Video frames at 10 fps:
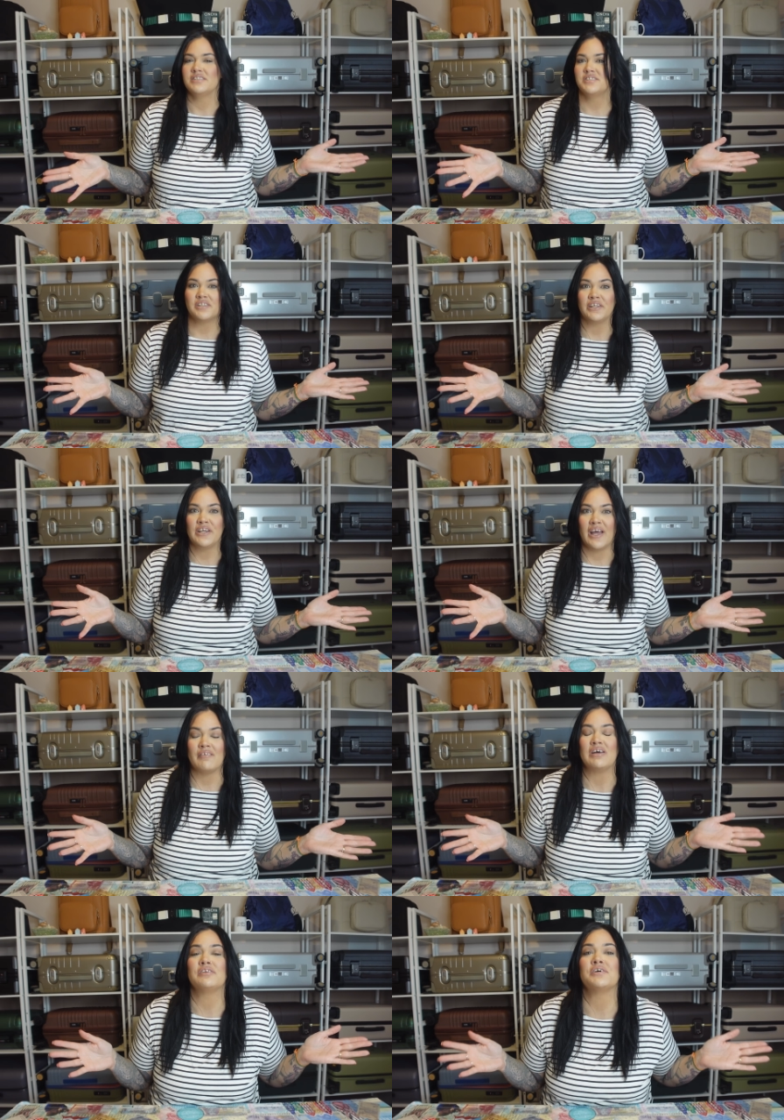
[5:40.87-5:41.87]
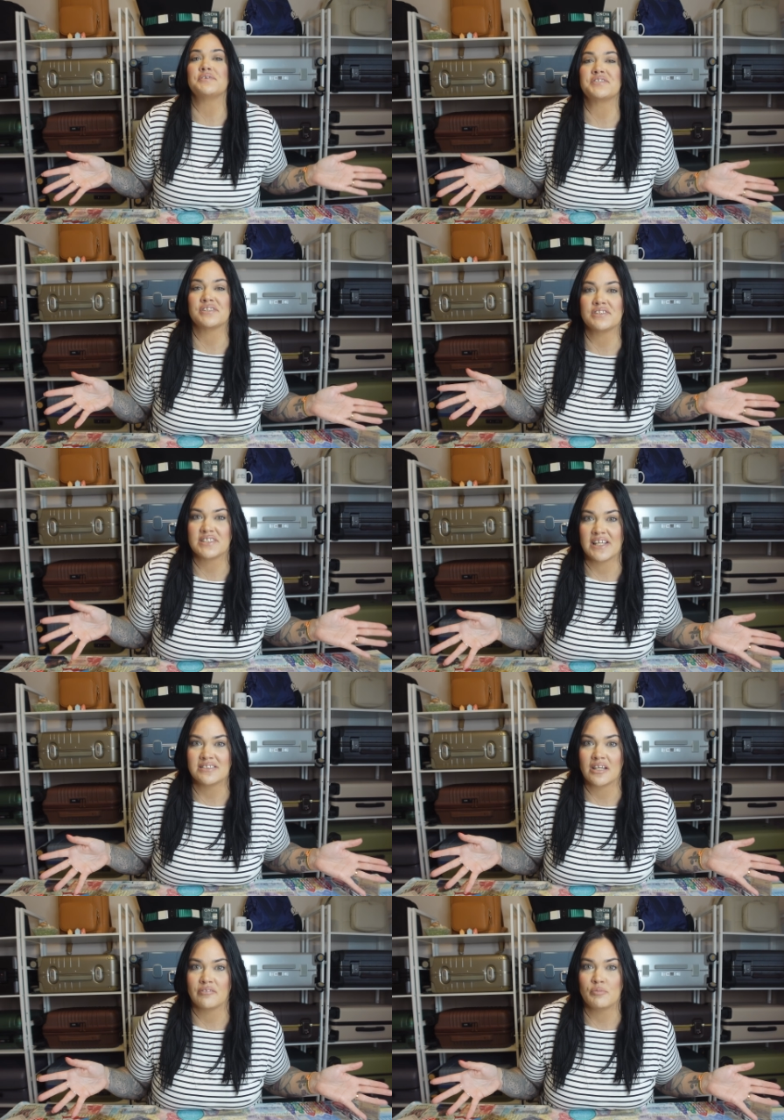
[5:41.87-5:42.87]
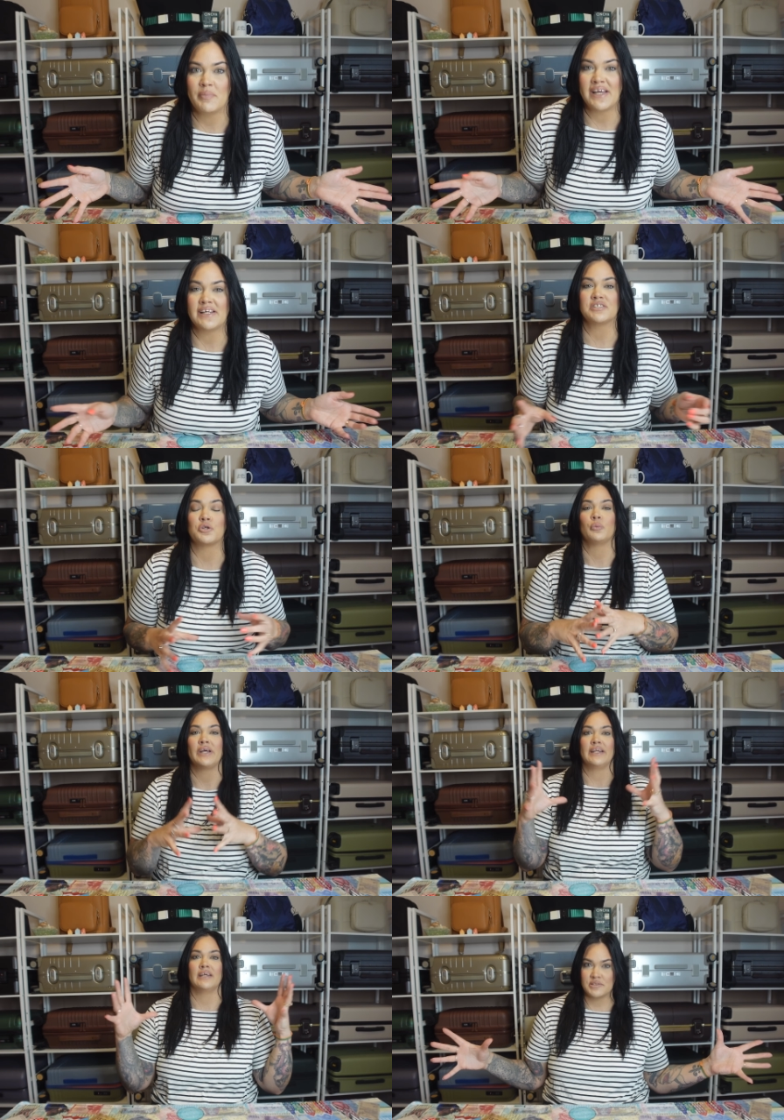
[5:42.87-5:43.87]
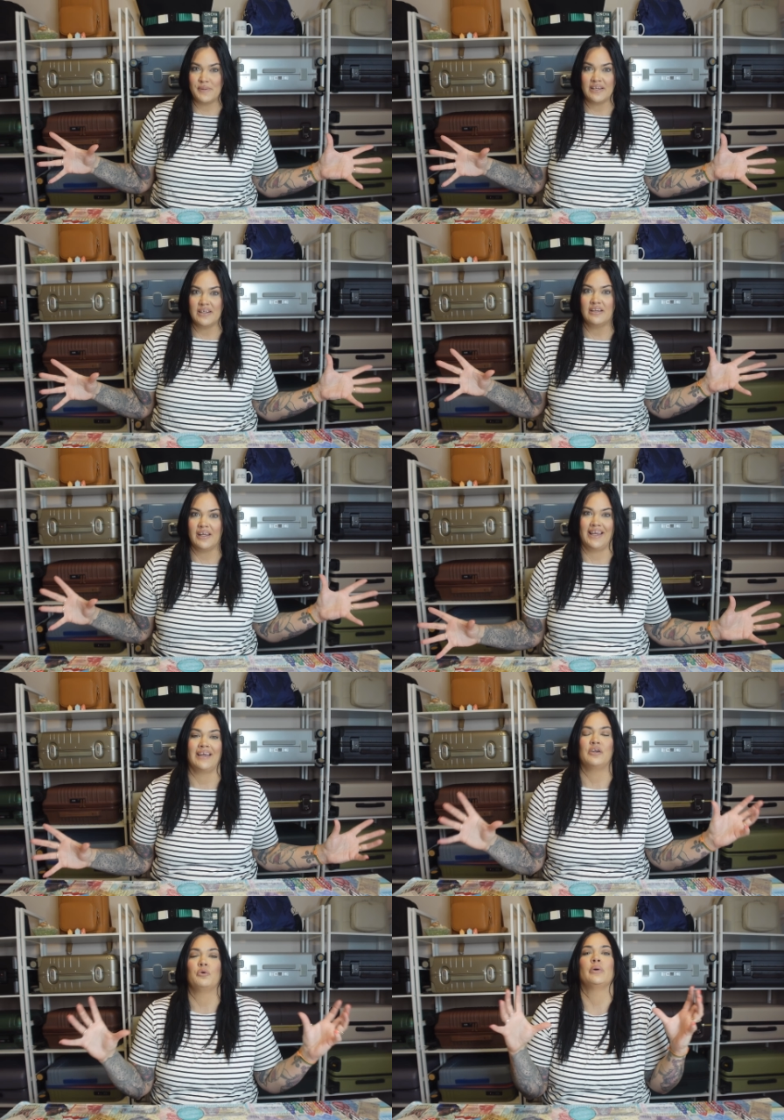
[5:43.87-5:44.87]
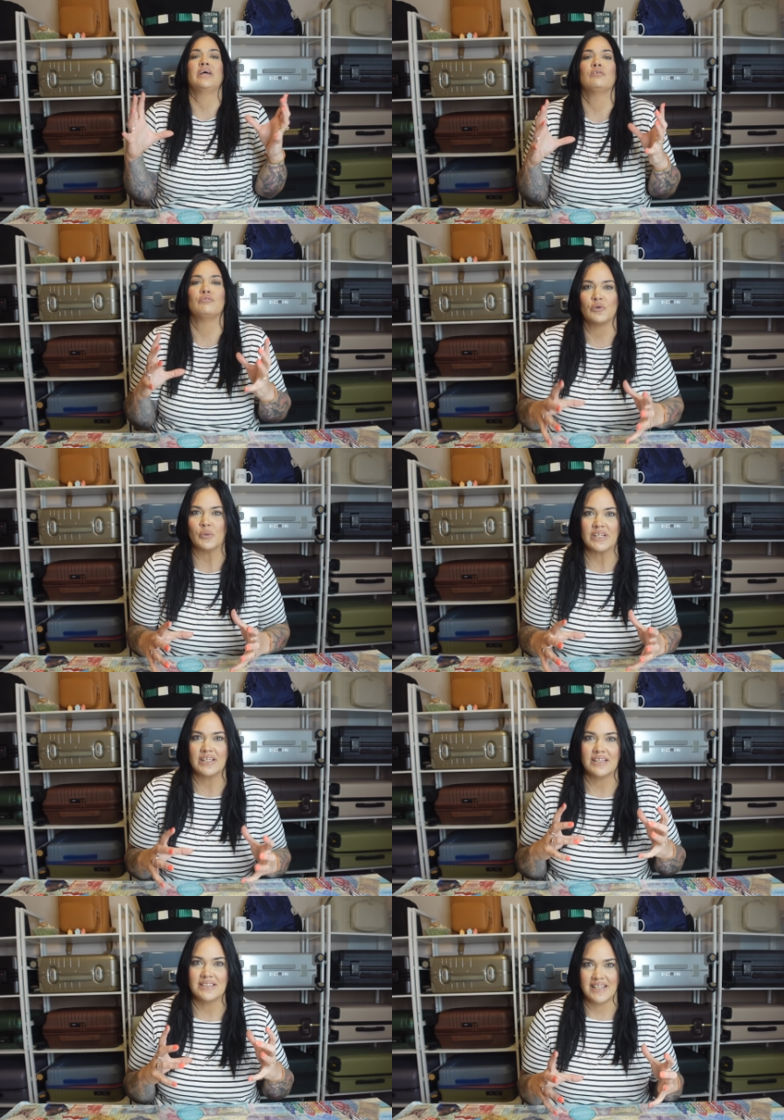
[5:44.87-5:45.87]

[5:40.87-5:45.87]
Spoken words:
So there you have it. Those are the size of the bags when expanded and when folded